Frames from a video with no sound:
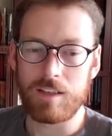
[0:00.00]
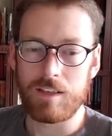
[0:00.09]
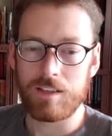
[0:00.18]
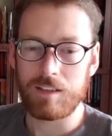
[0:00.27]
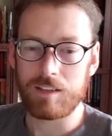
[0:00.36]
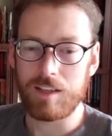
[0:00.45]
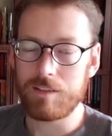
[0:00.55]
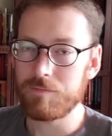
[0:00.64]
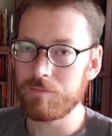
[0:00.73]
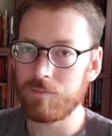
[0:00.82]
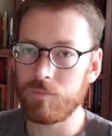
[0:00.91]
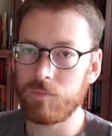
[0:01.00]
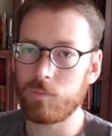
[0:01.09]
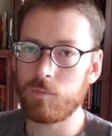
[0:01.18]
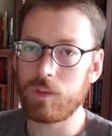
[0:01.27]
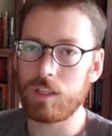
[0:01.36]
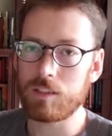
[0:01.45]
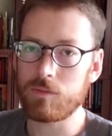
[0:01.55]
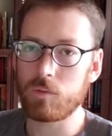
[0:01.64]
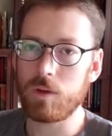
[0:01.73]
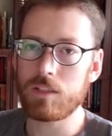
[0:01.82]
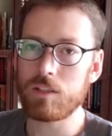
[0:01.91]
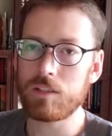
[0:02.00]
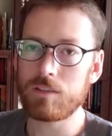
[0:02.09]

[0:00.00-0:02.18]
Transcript: again, thanks for watching.